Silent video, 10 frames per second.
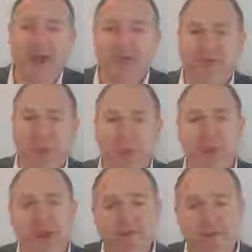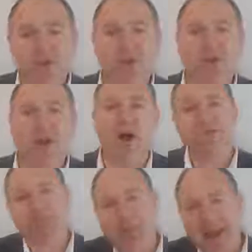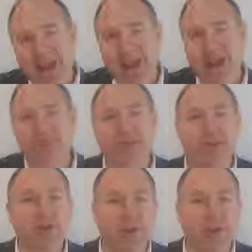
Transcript: So when we get a few new clients, money comes in,